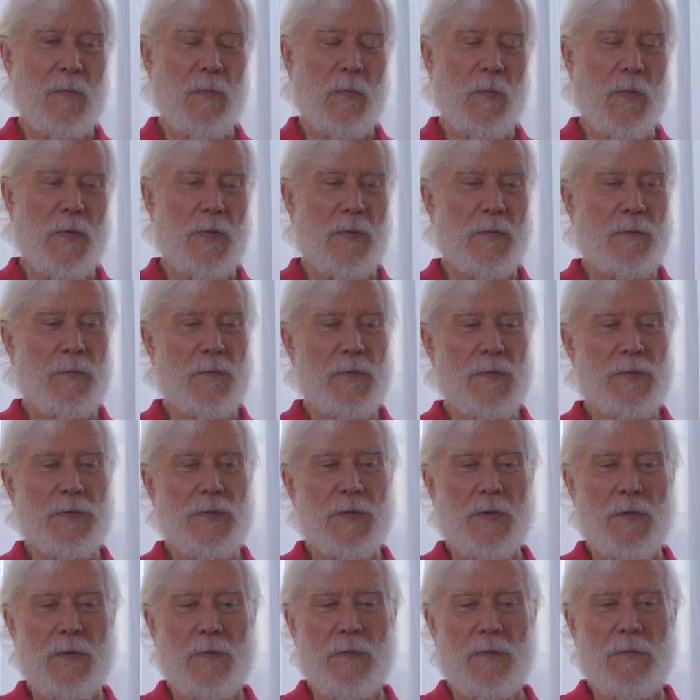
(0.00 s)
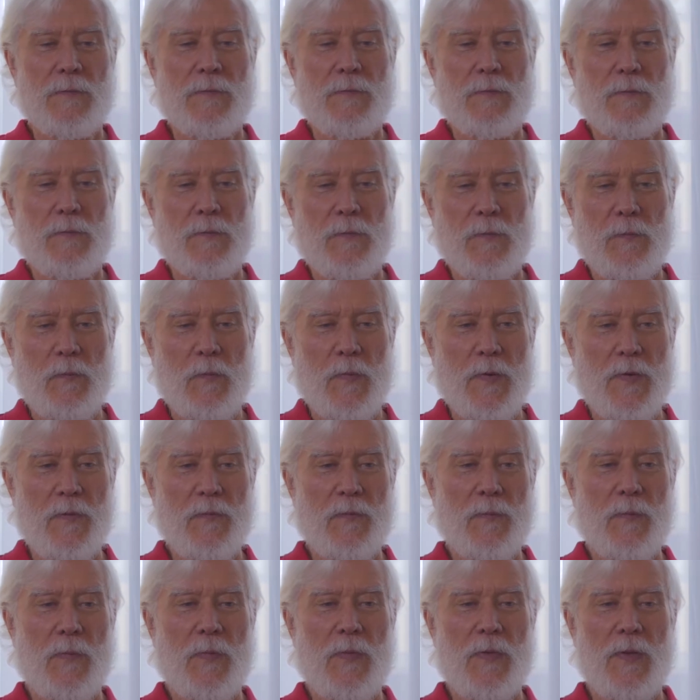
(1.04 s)
Well, first off, one of
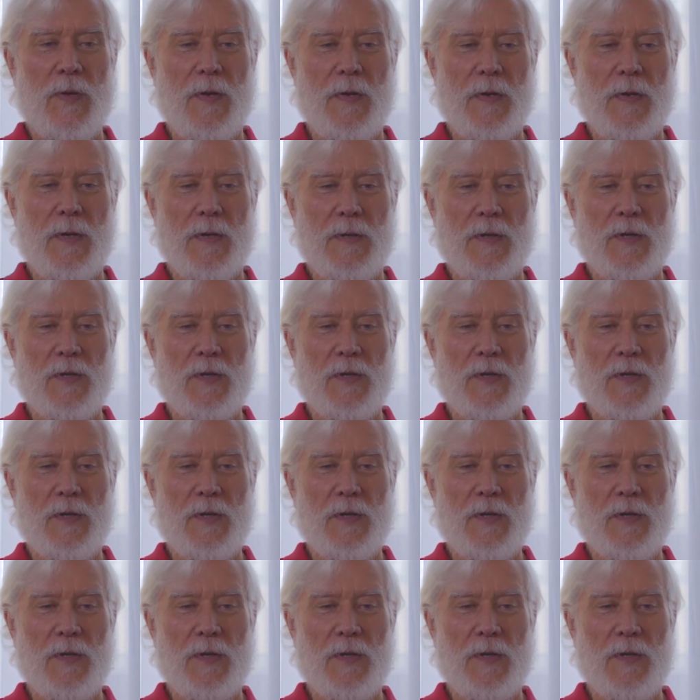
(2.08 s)
the